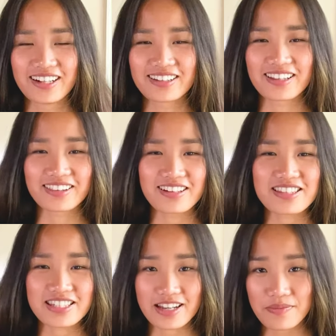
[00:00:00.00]
The
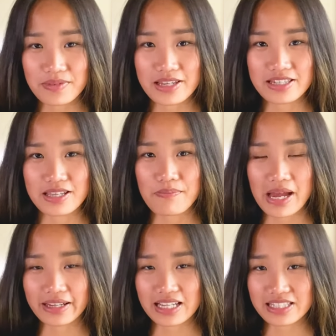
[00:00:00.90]
third step is the
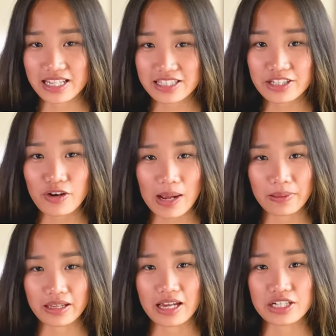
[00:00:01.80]
bank assessing your
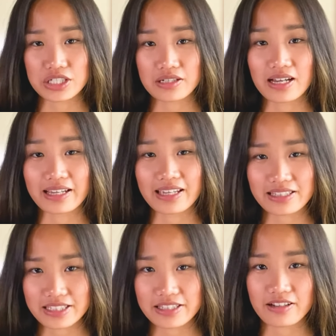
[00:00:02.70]
application
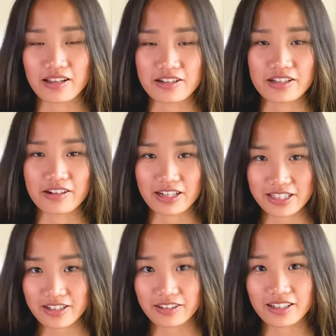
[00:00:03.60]
against their lending
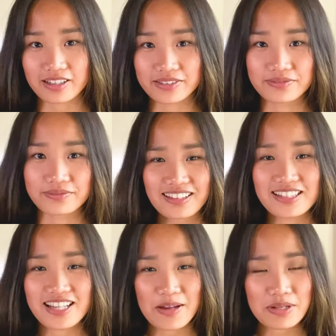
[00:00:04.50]
criteria. The
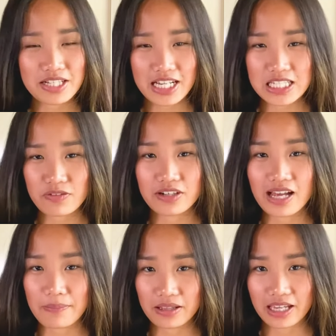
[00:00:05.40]
time it takes for an
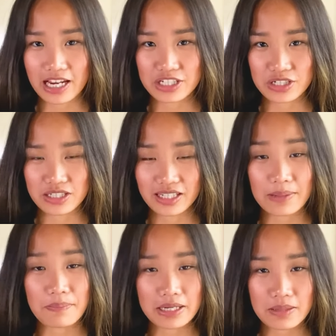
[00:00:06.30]
application to
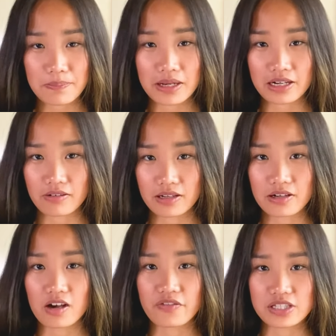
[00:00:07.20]
get picked up by a credit
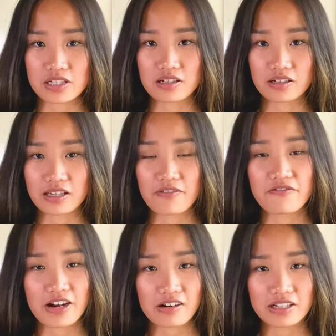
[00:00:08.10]
officer can
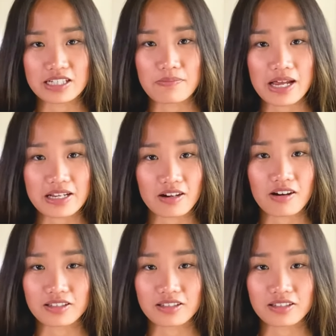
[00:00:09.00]
vary depending on